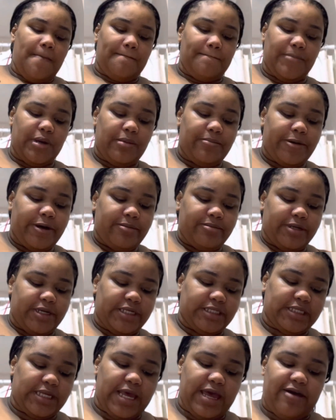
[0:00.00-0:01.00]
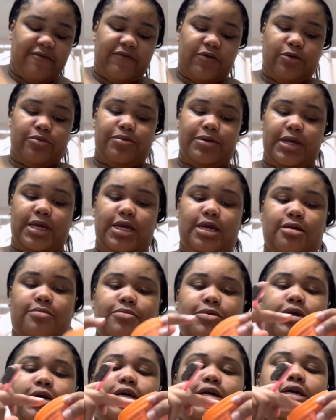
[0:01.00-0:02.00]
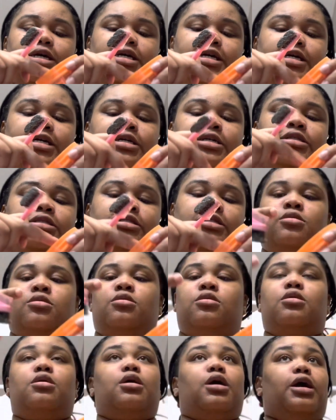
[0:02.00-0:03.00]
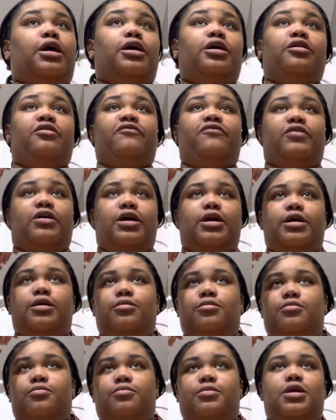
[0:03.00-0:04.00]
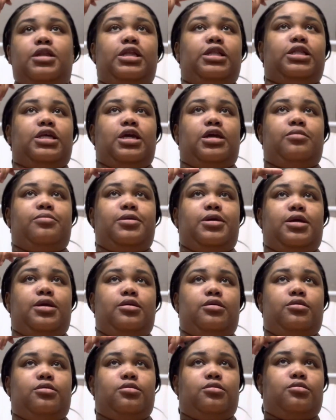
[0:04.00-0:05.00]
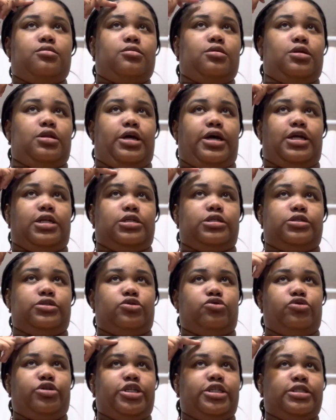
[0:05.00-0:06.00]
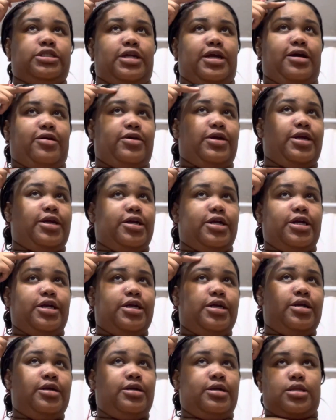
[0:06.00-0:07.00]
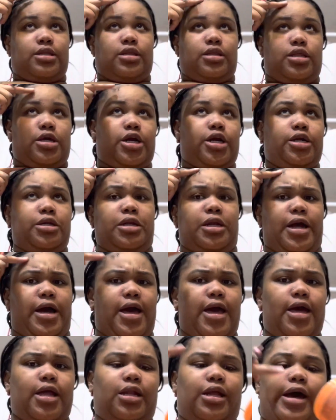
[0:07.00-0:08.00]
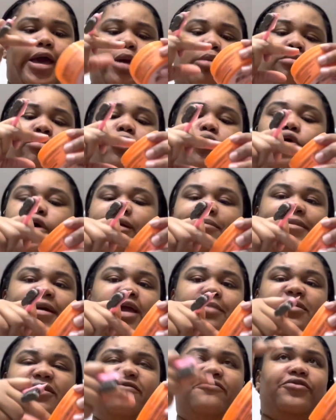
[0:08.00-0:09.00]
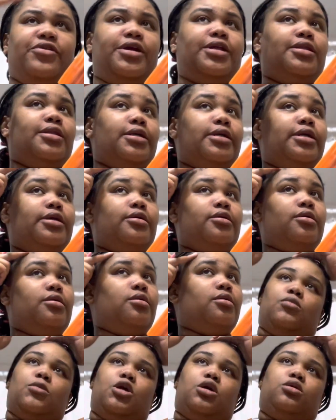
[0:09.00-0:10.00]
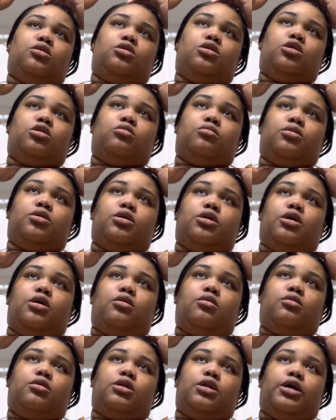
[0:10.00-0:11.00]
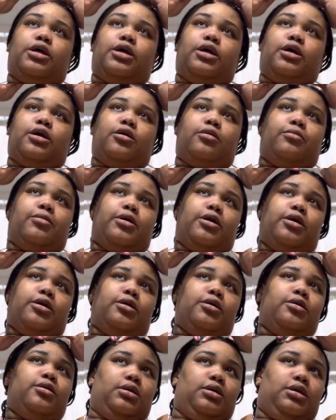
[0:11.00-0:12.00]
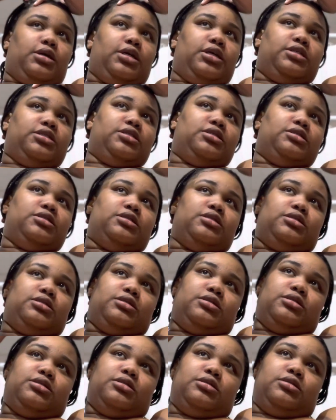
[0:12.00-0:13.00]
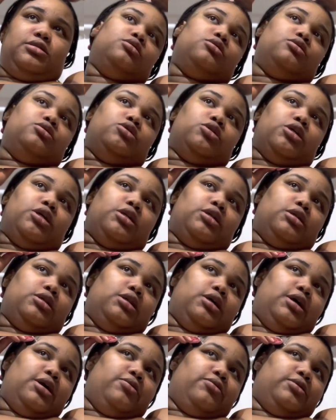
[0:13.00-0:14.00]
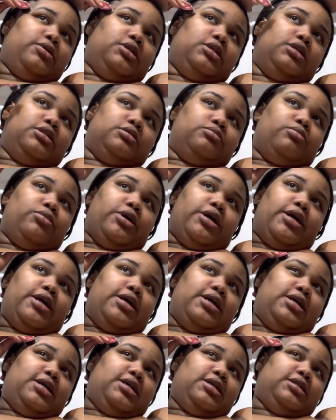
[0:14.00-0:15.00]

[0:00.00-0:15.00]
But Bup doesn't have on pink because I couldn't find him anything pink. Like the stores down here, they're not like boy baby friendly. I don't know, bro. I don't like how my edges is trying to lay with these braids.